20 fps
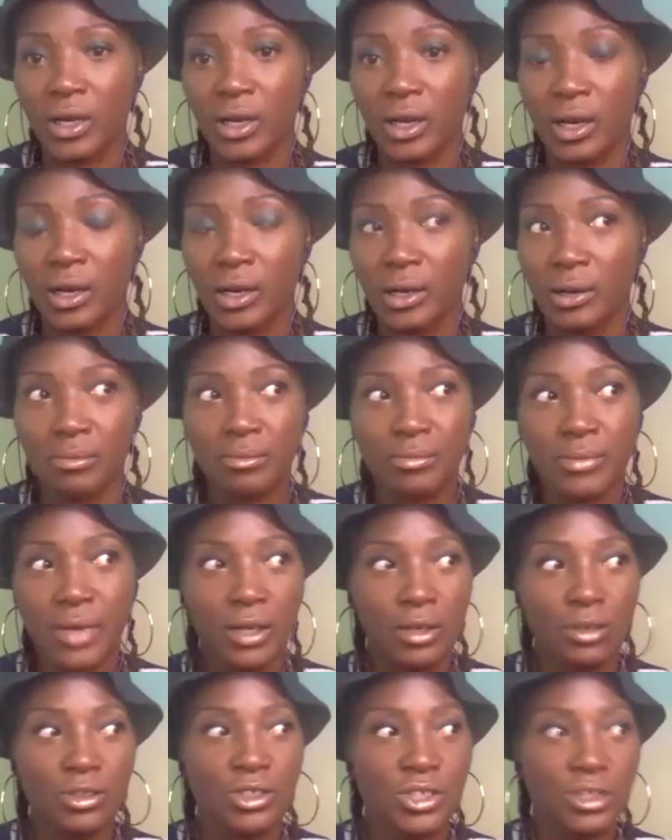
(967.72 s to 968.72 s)
I
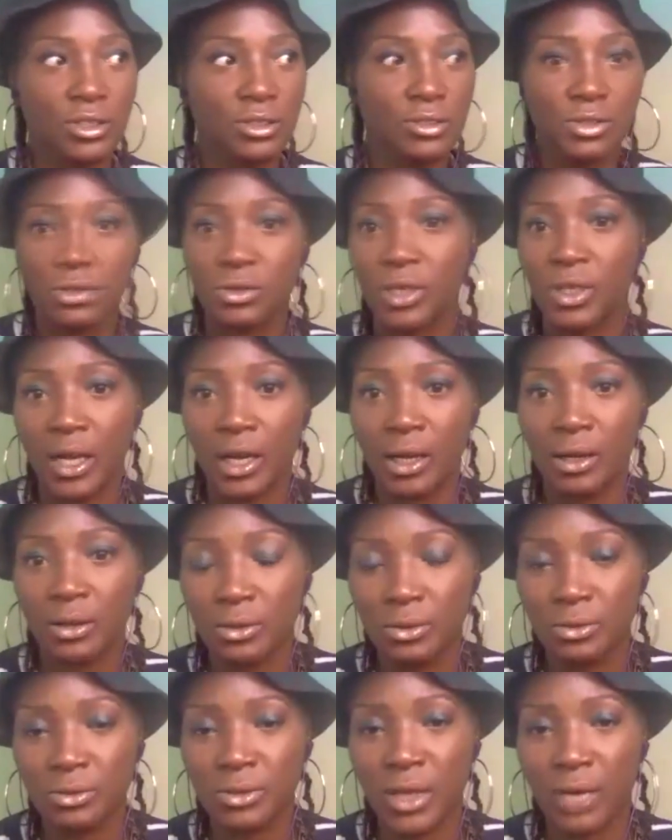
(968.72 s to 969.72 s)
know Cheryl Dunye,
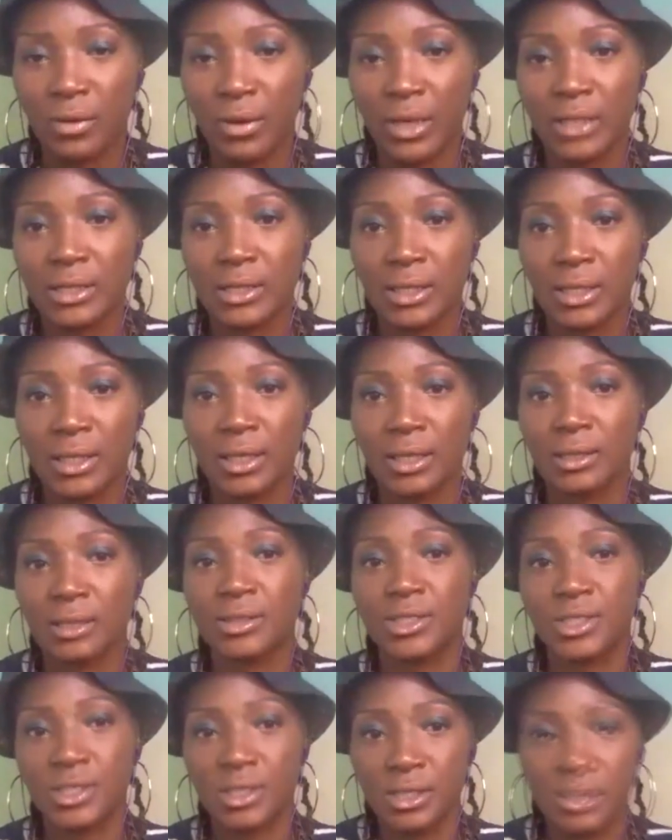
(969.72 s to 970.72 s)
who directed it,
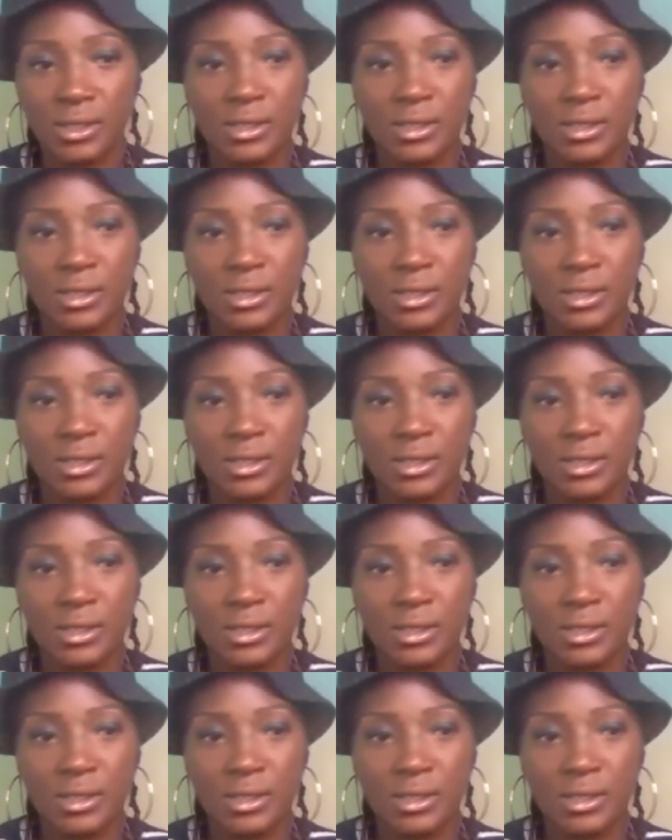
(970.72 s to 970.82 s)
she's